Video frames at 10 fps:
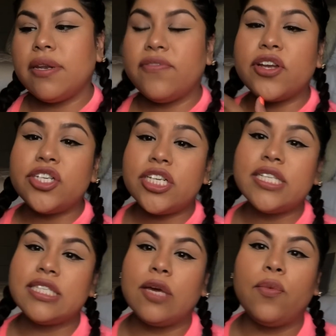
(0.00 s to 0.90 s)
and if you're
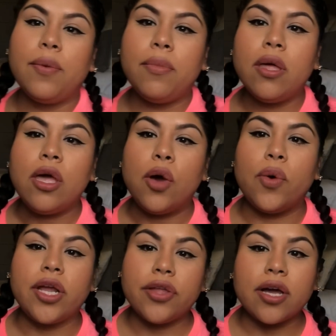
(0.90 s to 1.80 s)
interested in seeing
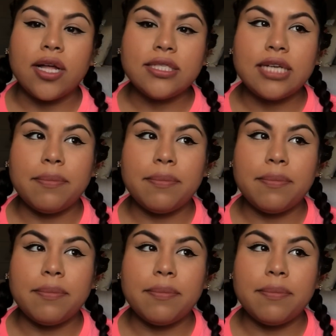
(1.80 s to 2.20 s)
what other content